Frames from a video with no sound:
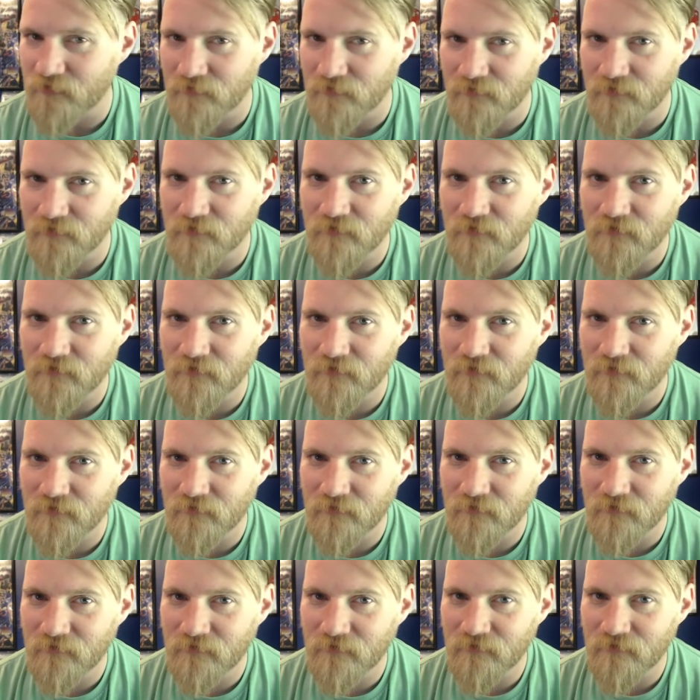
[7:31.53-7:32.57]

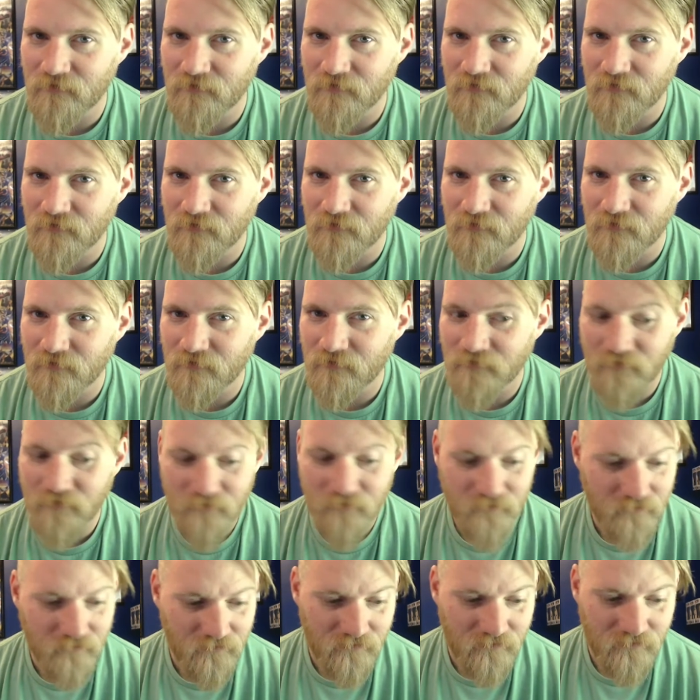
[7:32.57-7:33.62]

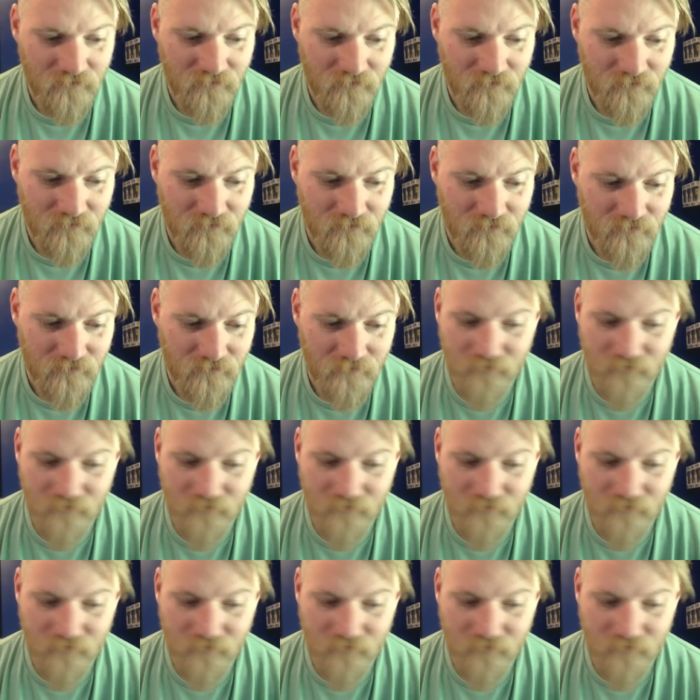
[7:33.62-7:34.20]
No one is speaking in this clip.